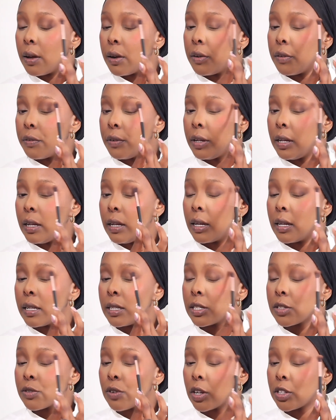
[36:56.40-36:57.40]

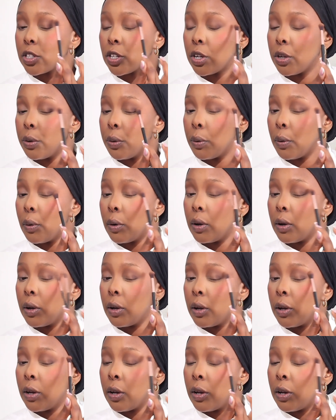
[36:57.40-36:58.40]
restructure
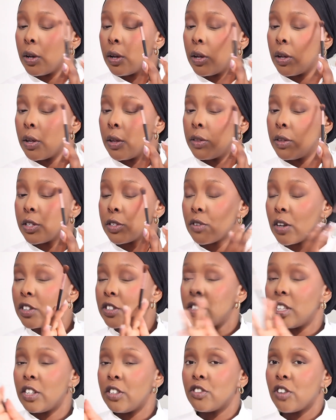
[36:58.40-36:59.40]
the
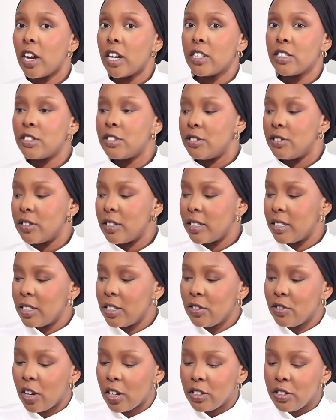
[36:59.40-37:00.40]
structure that you're trying to
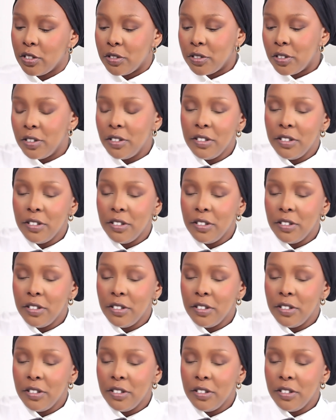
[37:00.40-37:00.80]
do.